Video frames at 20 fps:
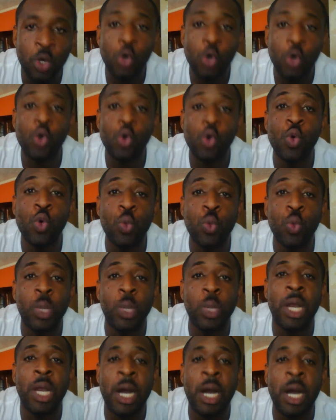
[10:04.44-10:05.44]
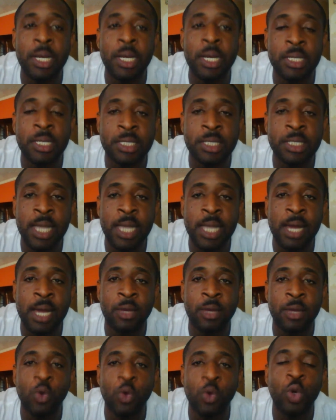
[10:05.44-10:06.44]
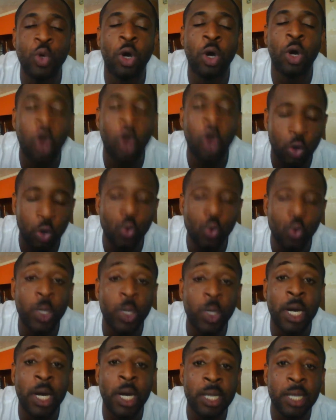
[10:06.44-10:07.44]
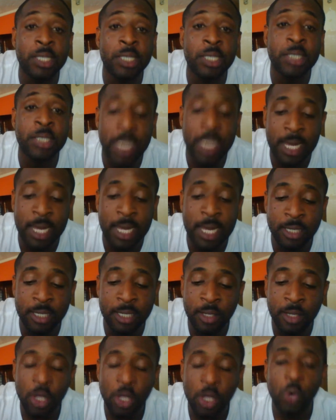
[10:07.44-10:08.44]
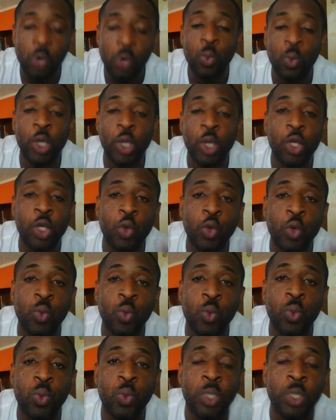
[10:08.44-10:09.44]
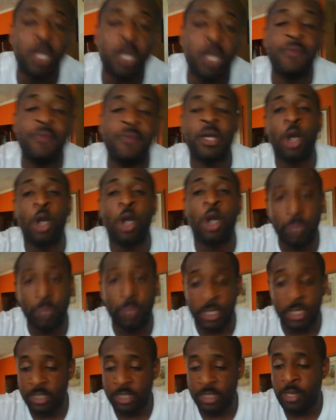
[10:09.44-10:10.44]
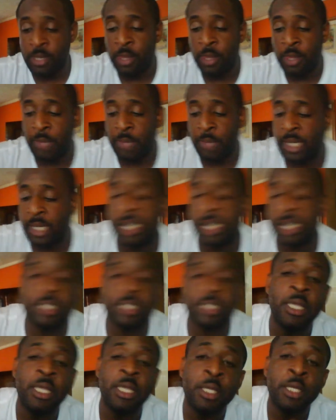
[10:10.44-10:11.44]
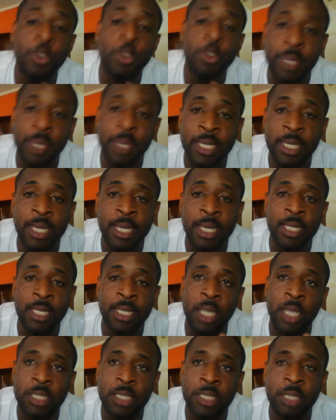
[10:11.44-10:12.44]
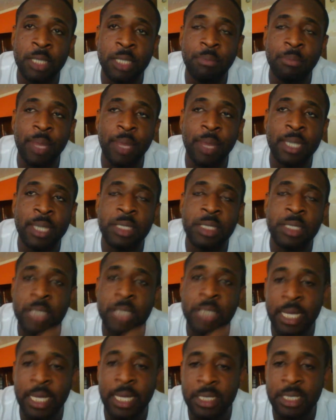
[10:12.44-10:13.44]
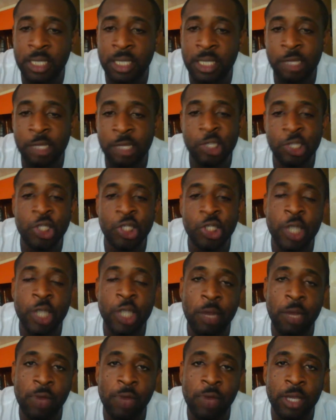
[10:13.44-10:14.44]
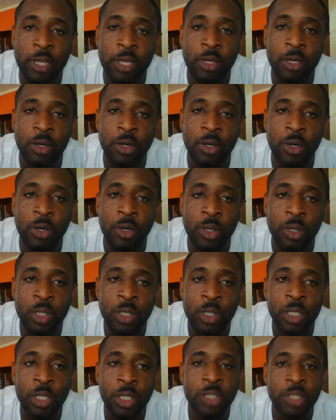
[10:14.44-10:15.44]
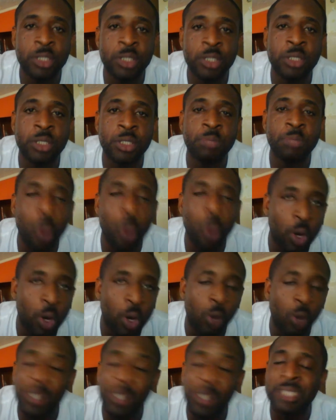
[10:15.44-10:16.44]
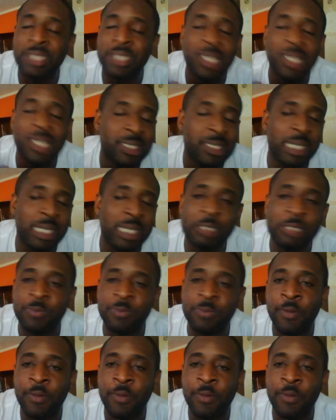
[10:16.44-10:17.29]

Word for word: who will understand or who will understand what you would have accomplished. Because to me, it doesn't make sense sharing your small, well, success